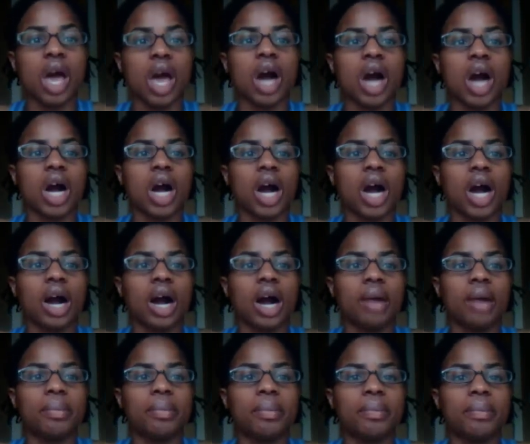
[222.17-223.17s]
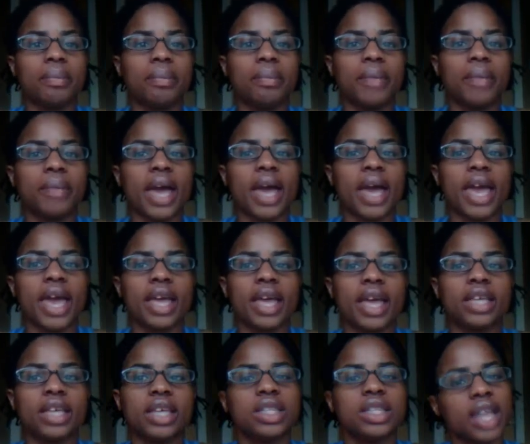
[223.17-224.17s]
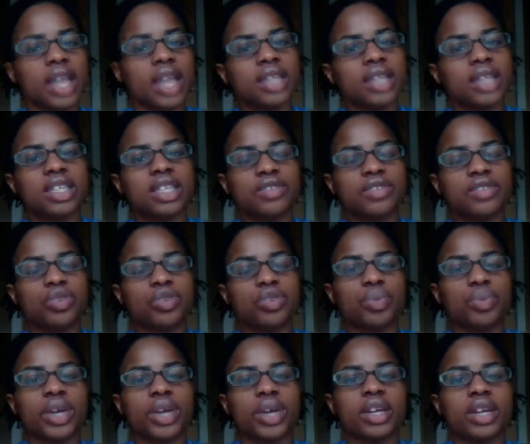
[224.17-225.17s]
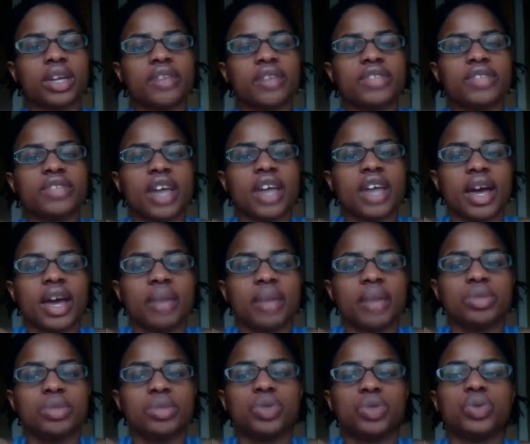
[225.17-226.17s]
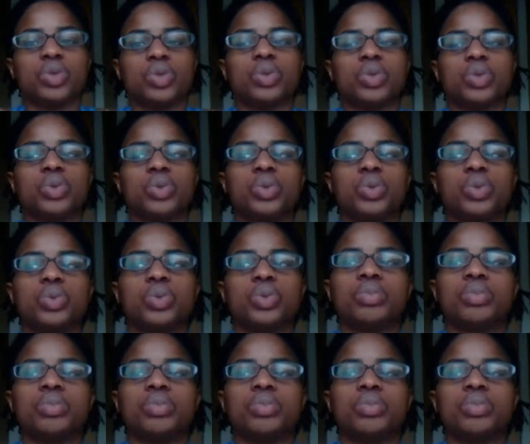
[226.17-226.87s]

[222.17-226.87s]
that gives your brain enough time to,